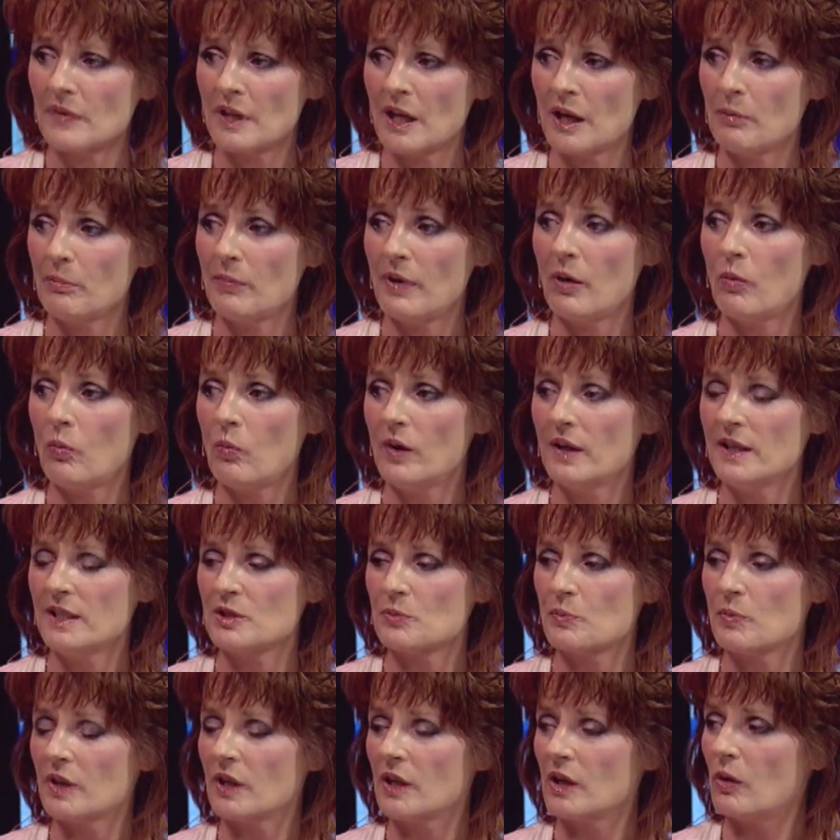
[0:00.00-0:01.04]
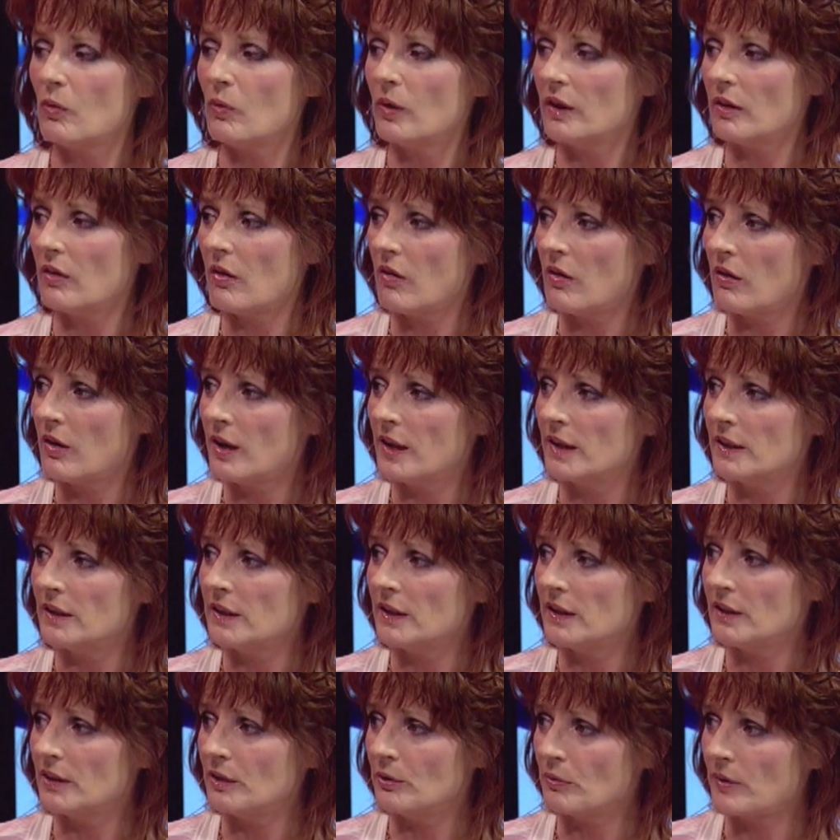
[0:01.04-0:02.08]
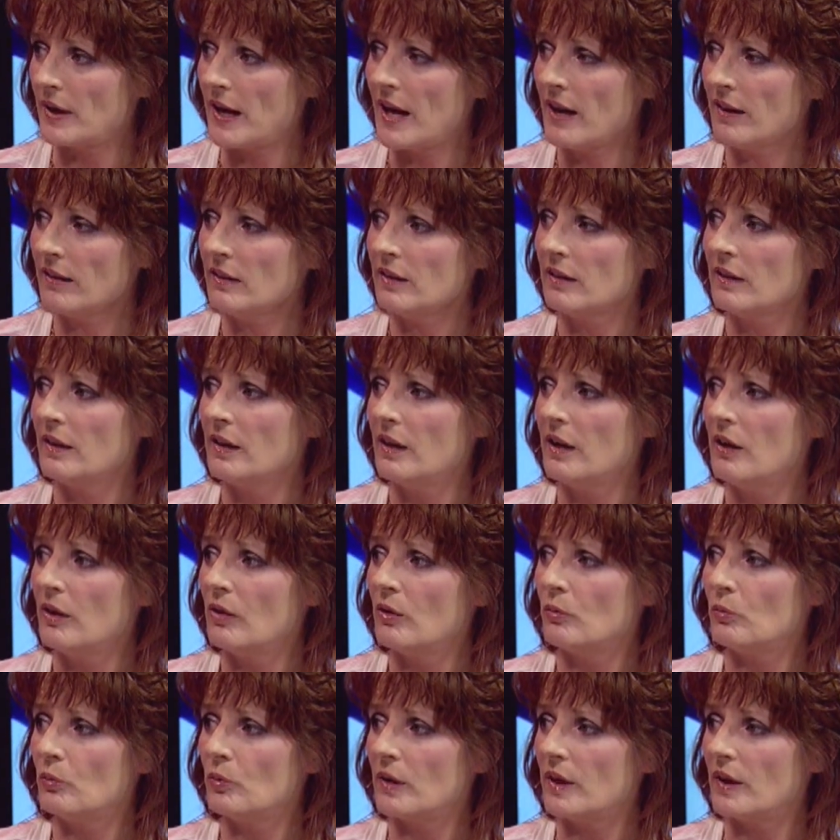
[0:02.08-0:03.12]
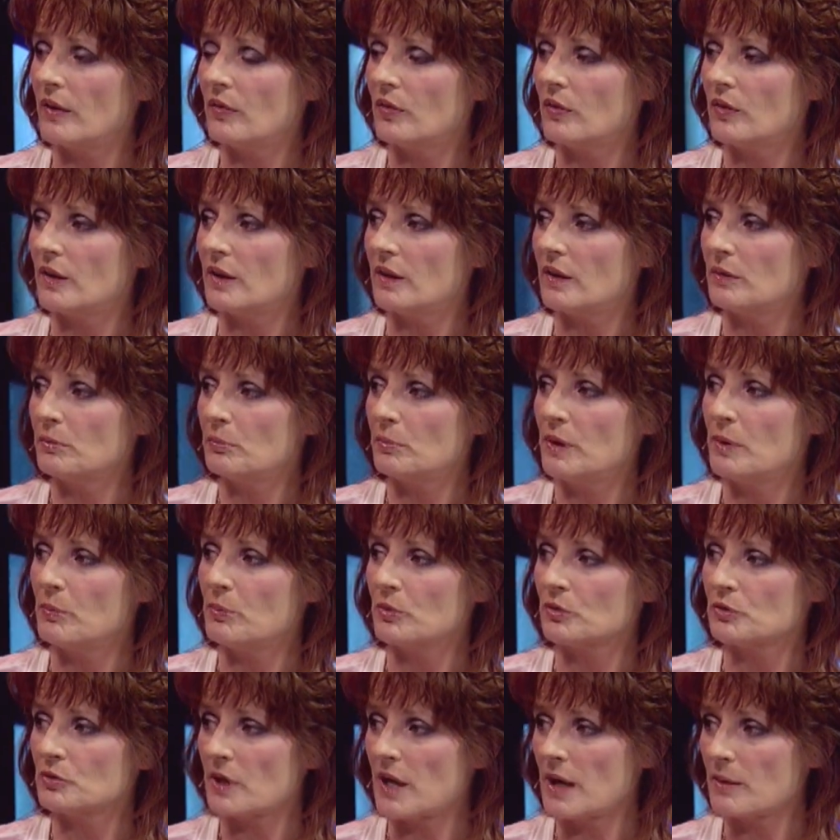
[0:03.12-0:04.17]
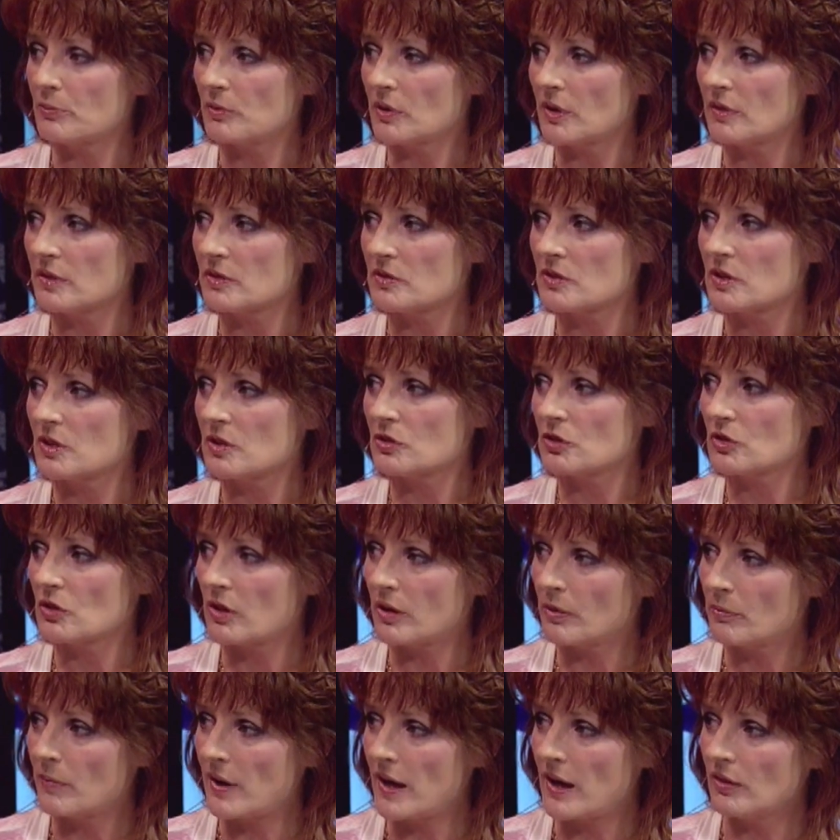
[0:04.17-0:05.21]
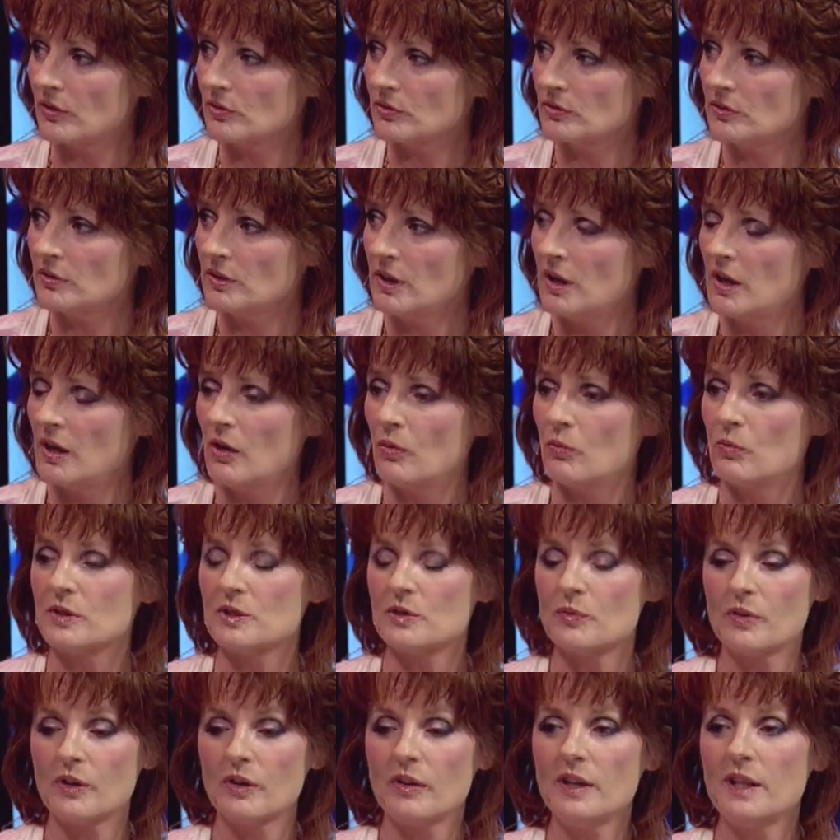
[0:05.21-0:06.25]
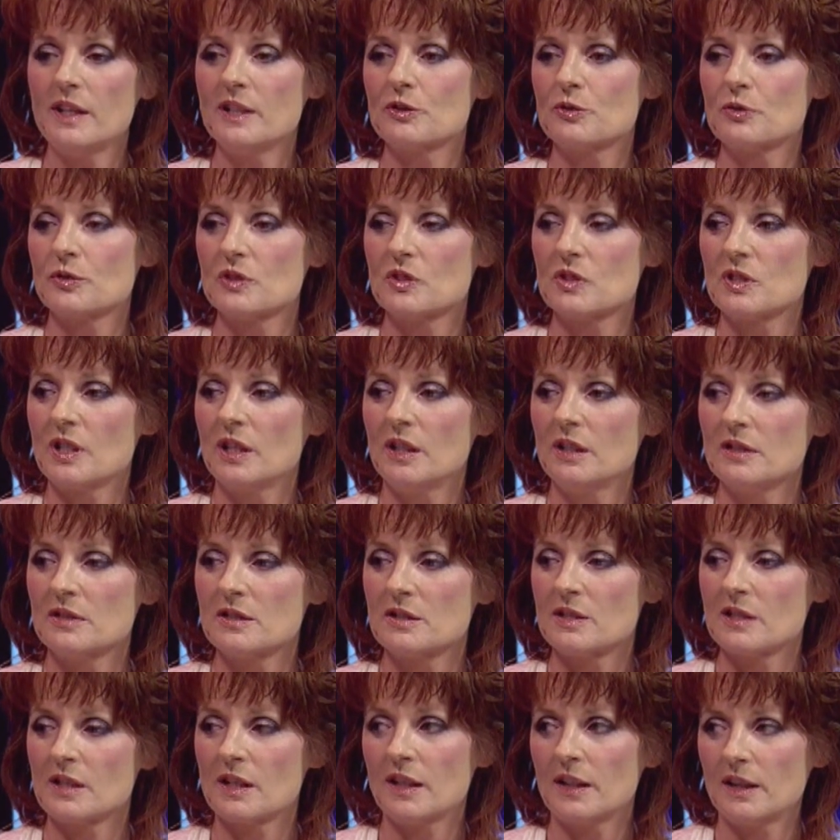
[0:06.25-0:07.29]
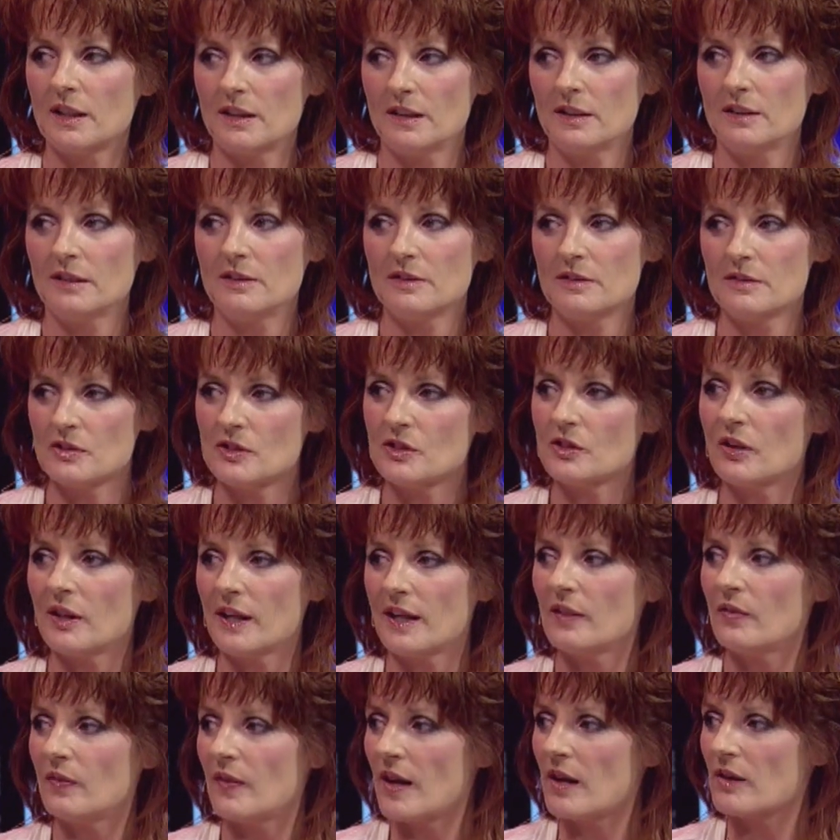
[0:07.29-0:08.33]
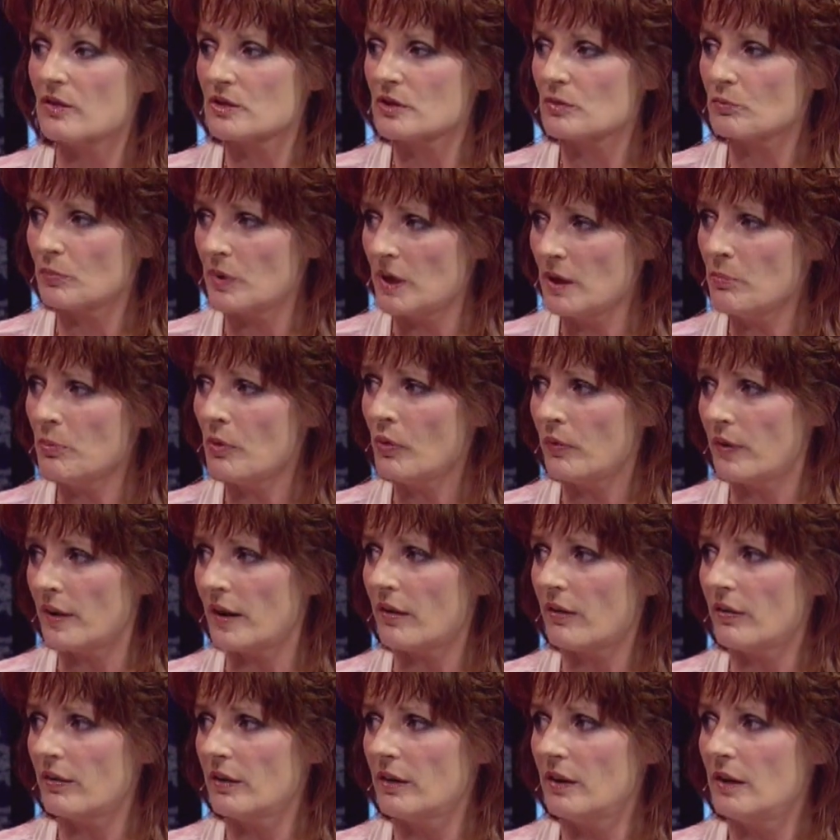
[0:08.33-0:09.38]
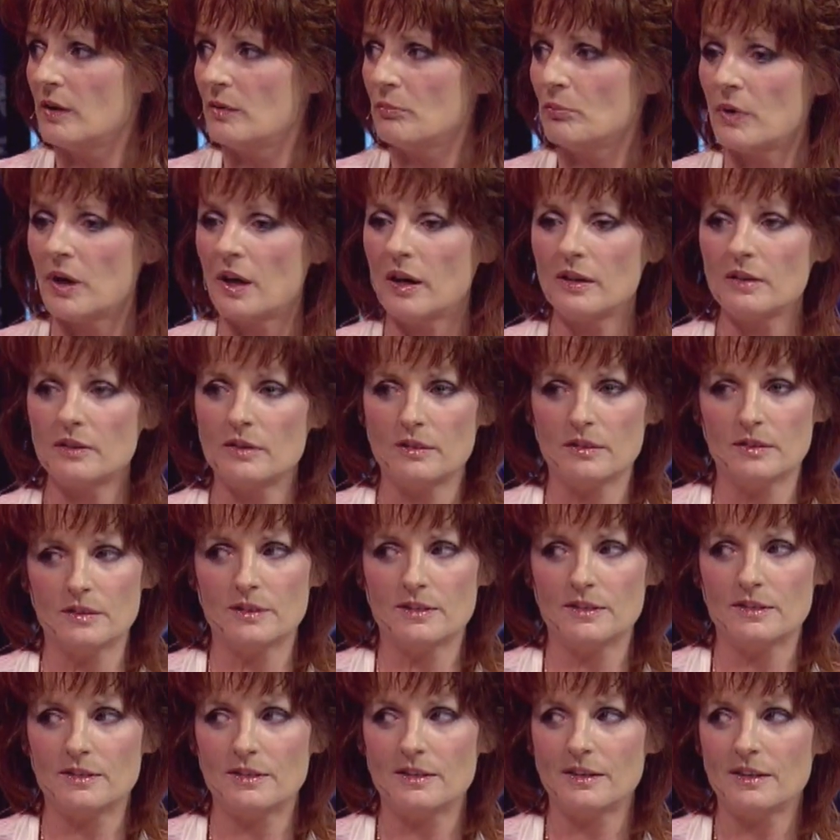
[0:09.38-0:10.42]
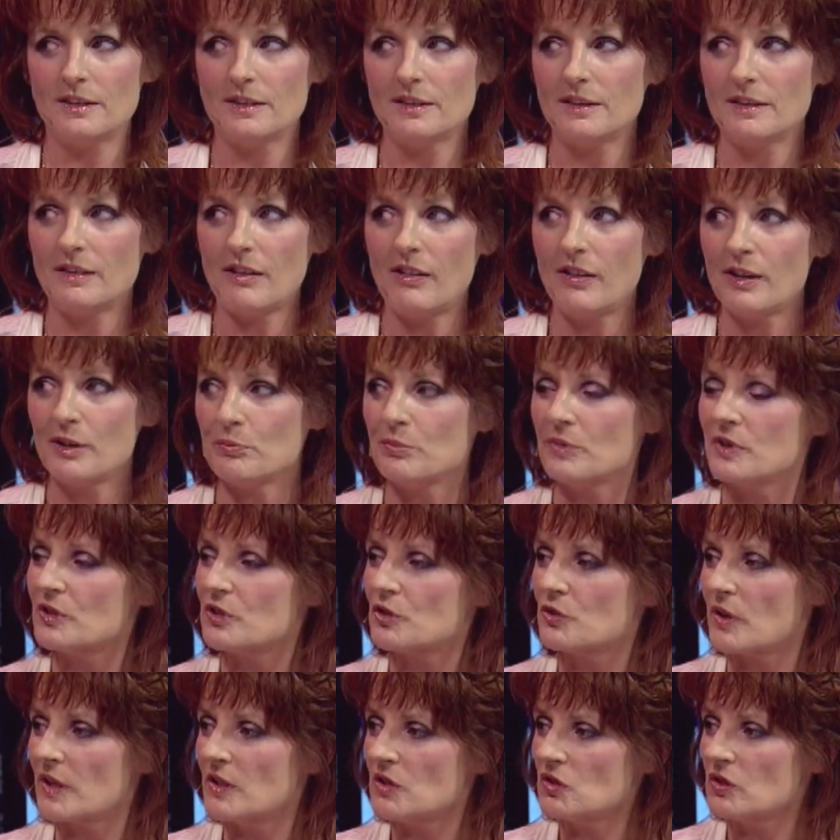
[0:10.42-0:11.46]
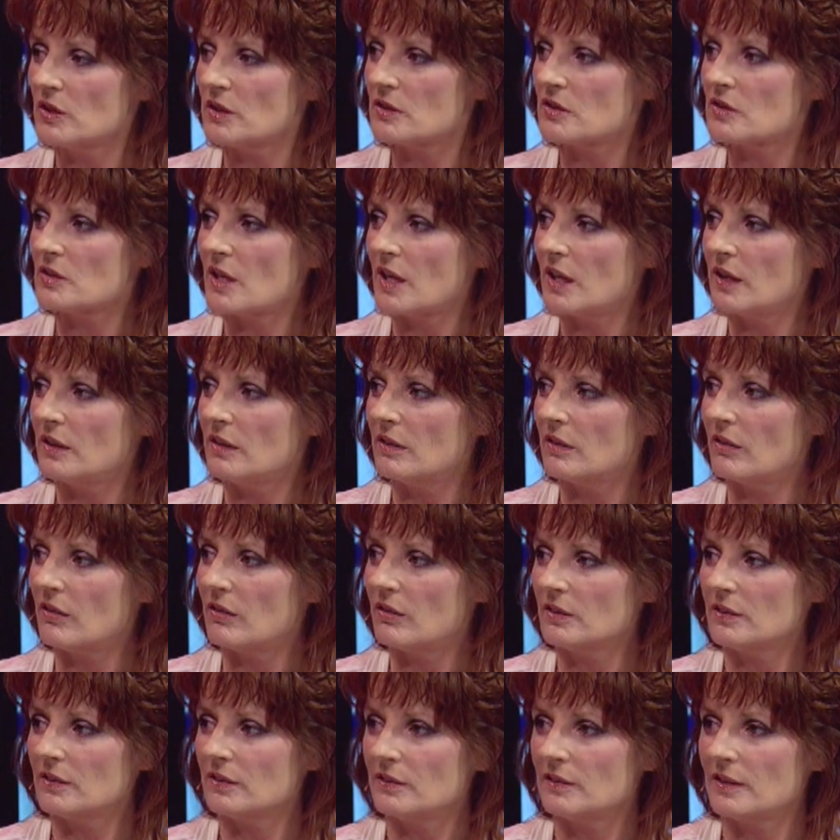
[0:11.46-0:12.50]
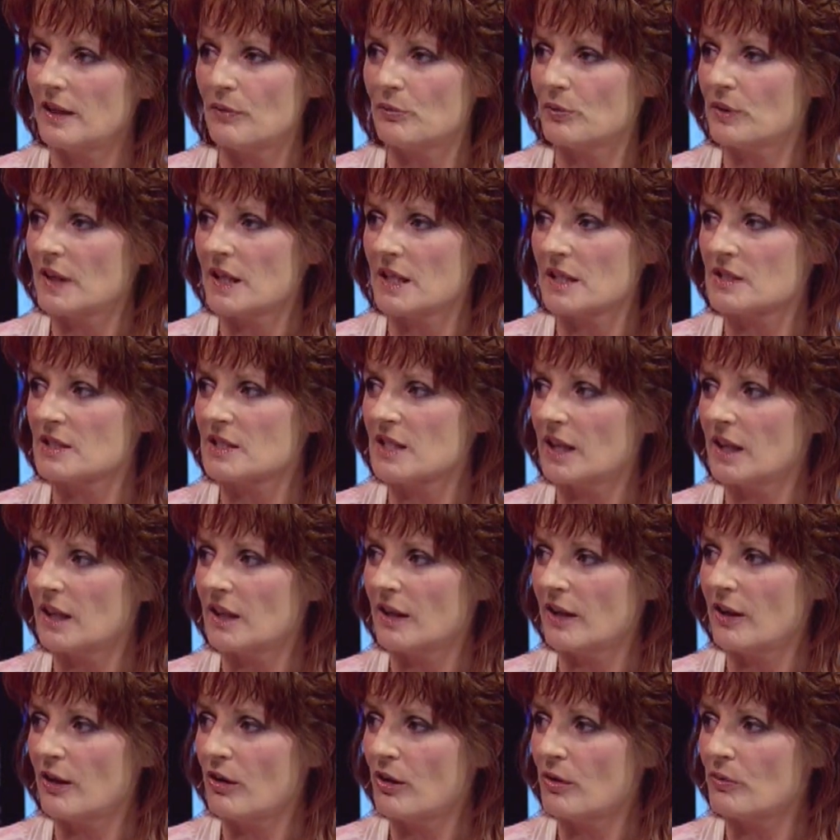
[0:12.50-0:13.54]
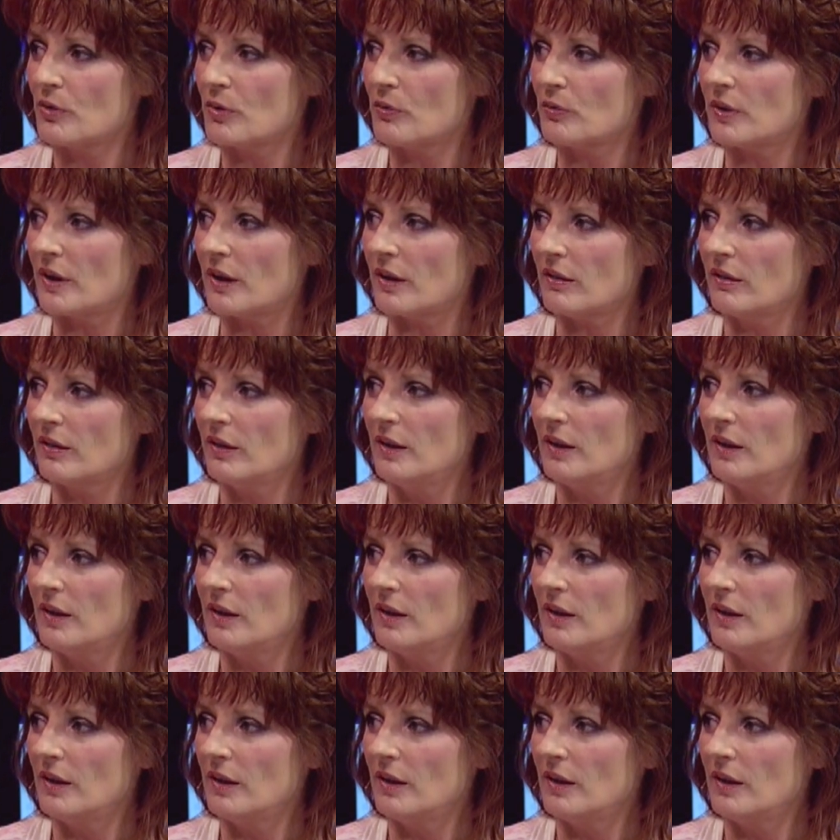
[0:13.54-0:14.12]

about what has been going on in Iraq with the people trapped on the Sinjar Mountain. What's very interesting is like there's still 8,000 people there, mm-hmm. but our administration is saying they're everything's taken care of over there.